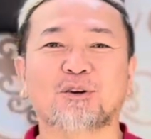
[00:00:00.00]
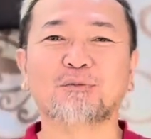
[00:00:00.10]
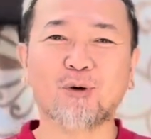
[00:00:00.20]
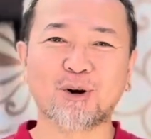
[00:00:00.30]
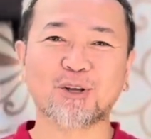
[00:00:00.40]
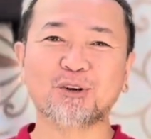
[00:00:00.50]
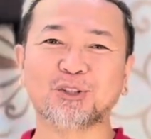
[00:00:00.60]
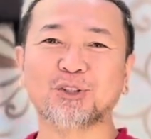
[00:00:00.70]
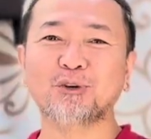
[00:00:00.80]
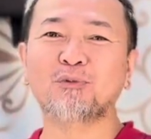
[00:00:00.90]
Good morning,
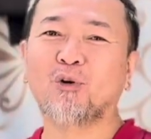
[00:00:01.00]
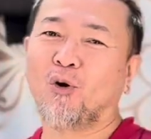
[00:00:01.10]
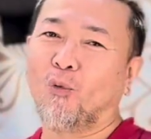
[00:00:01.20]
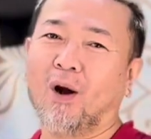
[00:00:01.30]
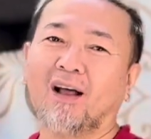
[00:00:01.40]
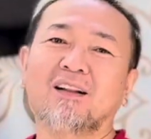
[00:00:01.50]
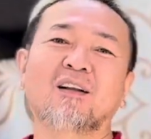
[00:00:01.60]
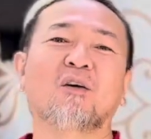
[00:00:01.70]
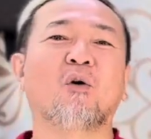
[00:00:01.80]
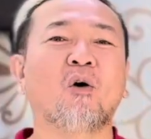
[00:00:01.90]
YouTube.
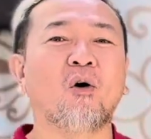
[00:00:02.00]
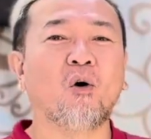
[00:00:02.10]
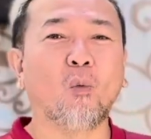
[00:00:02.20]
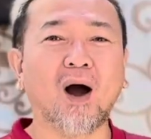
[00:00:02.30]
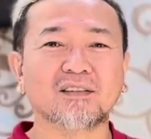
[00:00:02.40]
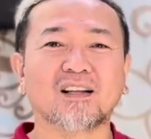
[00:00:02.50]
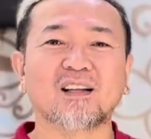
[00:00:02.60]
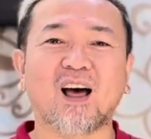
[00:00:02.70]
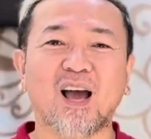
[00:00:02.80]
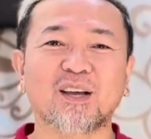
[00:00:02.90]
Well, while the
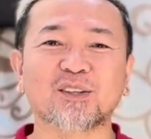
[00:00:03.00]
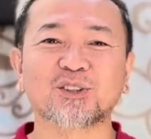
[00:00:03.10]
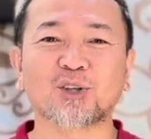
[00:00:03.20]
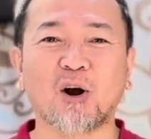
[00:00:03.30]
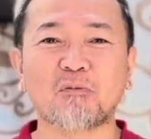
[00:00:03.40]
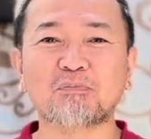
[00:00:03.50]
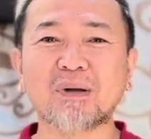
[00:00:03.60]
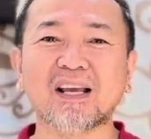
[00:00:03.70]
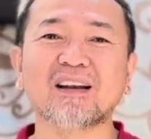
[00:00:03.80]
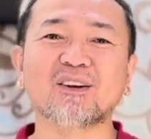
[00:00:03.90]
Lions are
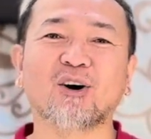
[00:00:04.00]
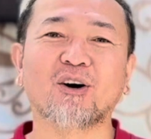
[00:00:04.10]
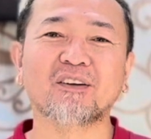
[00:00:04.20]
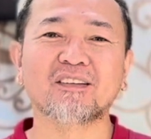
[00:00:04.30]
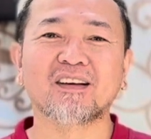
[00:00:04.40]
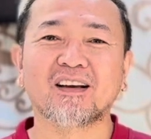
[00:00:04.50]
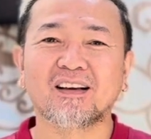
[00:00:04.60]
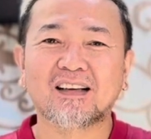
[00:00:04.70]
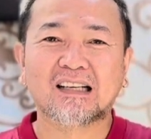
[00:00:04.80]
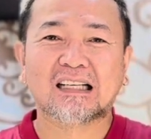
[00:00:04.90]
beating on
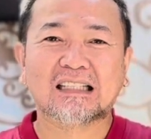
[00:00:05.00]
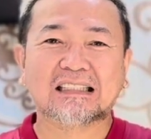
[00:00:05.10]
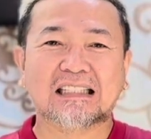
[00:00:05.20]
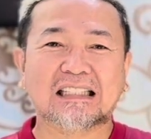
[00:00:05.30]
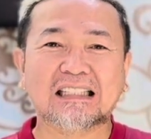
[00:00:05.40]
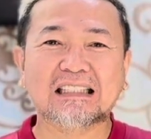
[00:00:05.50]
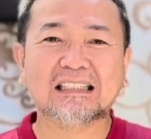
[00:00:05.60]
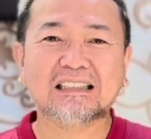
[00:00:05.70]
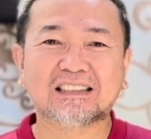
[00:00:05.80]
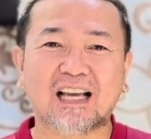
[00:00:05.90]

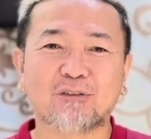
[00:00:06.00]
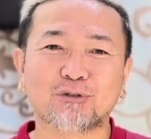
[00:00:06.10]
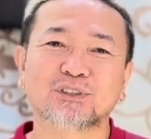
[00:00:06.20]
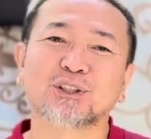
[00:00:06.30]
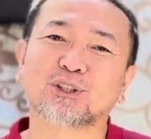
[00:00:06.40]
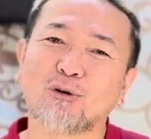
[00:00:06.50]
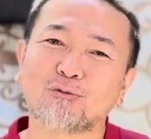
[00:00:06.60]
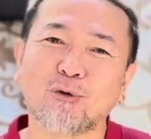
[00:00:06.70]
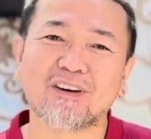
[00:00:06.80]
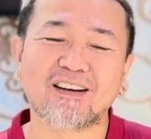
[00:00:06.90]
the San Francisco
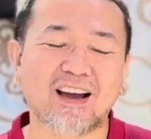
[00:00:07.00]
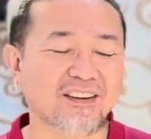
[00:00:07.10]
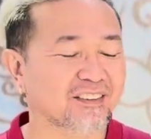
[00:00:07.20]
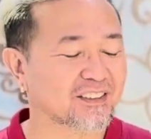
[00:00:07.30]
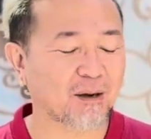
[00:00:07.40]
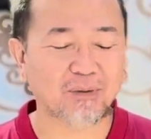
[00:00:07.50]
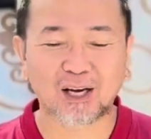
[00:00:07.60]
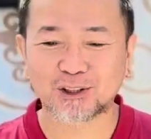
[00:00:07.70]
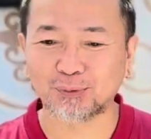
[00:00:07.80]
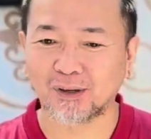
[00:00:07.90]
49ers, I
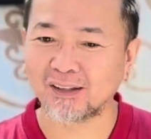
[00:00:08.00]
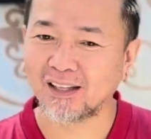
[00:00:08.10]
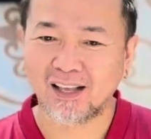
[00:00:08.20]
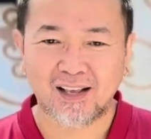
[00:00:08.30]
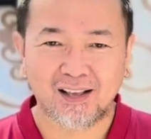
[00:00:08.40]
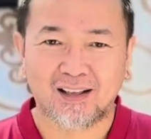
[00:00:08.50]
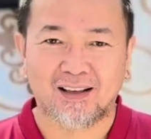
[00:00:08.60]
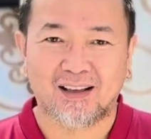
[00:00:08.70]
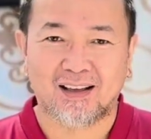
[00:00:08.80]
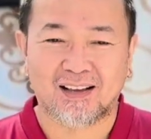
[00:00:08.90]
might as well
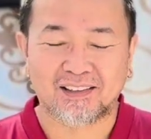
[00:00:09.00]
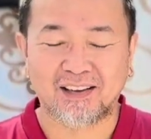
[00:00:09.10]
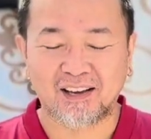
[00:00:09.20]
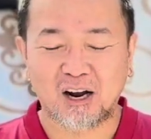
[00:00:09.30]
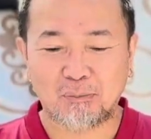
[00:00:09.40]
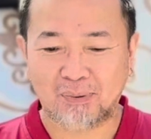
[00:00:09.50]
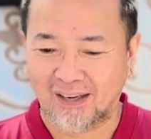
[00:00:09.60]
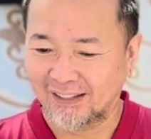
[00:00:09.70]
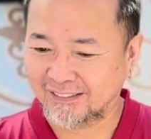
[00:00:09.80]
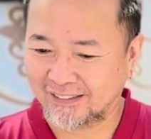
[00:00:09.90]
get up
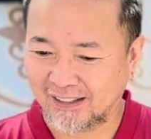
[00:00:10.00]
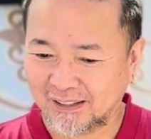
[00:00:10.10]
and